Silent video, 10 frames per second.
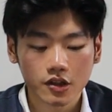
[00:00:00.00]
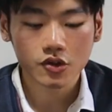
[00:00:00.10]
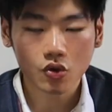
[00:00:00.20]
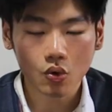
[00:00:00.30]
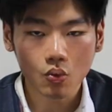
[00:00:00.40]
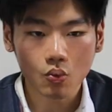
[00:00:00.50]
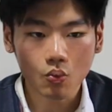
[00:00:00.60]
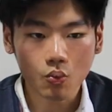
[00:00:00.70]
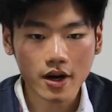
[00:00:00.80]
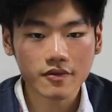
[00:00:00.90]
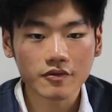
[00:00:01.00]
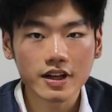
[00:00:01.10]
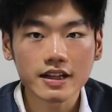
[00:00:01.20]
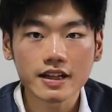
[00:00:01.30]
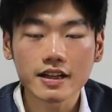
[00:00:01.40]
So one
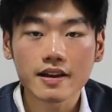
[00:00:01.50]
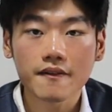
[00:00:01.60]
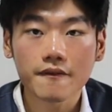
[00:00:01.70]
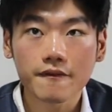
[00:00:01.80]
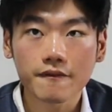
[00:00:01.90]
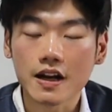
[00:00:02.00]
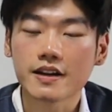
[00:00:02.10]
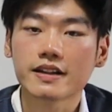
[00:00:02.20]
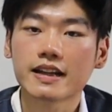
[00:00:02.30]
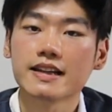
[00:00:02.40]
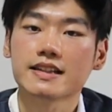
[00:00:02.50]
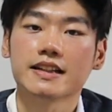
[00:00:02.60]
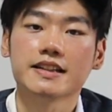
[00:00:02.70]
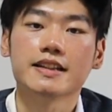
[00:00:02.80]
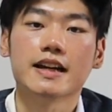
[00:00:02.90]
really fun case
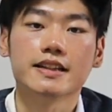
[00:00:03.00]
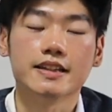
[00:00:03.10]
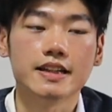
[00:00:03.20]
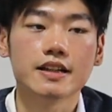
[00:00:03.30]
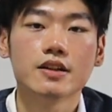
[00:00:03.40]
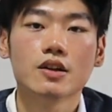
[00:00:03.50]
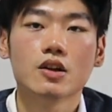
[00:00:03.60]
study that I did